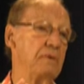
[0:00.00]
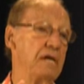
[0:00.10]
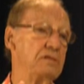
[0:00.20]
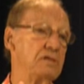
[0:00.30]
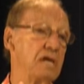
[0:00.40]

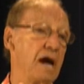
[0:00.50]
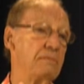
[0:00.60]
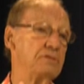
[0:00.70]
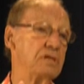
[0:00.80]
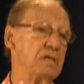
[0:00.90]
Major
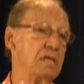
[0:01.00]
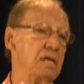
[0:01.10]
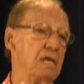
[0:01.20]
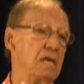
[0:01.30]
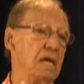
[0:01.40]
Dobson
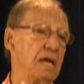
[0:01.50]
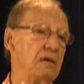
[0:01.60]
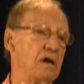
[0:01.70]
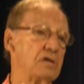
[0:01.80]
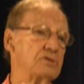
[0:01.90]
and
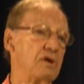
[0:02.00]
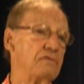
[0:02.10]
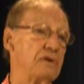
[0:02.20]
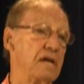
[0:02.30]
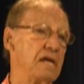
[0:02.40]
also
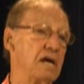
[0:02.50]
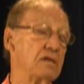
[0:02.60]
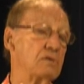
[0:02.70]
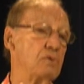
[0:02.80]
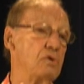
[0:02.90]
for any
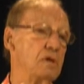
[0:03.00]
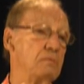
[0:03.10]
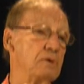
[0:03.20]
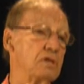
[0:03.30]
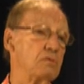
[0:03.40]
other
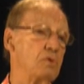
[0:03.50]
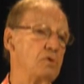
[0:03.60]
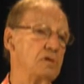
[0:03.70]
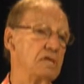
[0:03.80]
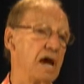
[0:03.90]
wounded, put the
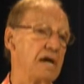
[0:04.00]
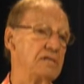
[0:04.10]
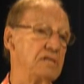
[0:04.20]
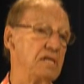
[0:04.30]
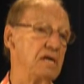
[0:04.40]
wounded
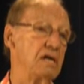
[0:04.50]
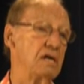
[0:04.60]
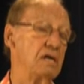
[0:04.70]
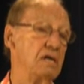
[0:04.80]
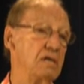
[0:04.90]
guys in
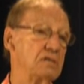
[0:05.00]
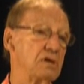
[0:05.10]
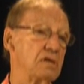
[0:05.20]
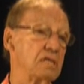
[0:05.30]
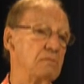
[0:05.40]
there so
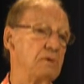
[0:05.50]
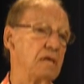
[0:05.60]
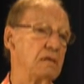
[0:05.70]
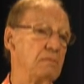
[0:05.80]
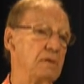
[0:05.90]
that the,
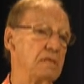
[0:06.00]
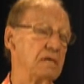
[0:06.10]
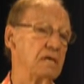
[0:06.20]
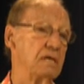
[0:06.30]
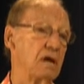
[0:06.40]
the, the
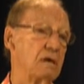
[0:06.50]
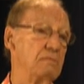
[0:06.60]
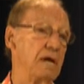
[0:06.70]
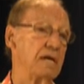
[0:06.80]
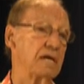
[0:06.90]
our
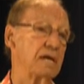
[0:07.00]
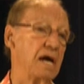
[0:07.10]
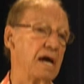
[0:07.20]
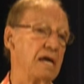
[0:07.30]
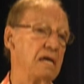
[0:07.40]
medic
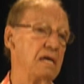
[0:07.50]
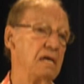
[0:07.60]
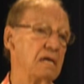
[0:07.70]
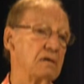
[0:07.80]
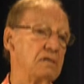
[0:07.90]
guy
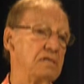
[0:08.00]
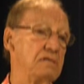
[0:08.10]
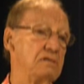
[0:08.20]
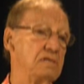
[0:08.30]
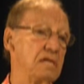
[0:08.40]
could
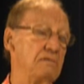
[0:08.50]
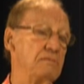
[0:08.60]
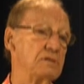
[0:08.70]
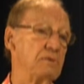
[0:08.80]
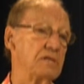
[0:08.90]
give them
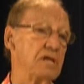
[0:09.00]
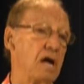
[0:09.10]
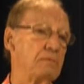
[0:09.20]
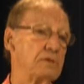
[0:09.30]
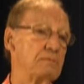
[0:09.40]
as much
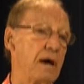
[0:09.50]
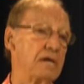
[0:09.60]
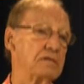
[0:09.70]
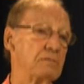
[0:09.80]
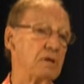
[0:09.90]
help as
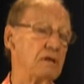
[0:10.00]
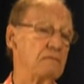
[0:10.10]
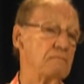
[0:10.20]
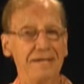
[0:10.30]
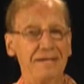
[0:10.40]
possible.
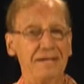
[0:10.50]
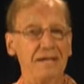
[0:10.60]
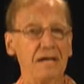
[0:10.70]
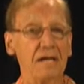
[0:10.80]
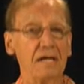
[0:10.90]

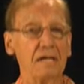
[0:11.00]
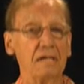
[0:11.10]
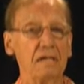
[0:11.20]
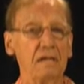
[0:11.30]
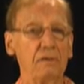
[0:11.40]
Uh,
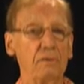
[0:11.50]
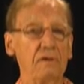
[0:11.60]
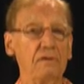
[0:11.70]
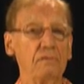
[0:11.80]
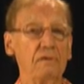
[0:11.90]

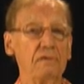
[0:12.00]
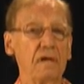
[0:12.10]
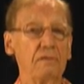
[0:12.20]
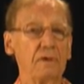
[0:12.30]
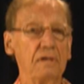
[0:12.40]
when, when,
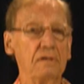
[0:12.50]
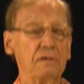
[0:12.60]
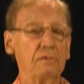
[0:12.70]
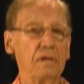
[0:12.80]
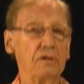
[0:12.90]
when,
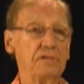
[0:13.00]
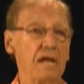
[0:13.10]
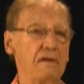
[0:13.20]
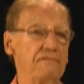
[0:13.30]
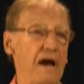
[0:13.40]
when
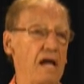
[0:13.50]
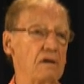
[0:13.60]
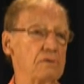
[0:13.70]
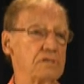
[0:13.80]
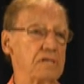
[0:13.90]
Lieutenant Fowler
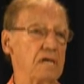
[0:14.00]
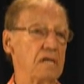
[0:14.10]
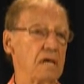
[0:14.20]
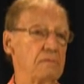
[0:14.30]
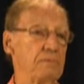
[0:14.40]
was
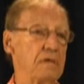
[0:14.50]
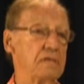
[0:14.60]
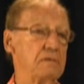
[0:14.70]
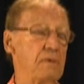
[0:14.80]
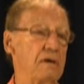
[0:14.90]
killed up on
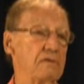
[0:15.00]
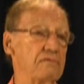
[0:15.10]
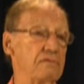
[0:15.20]
Mount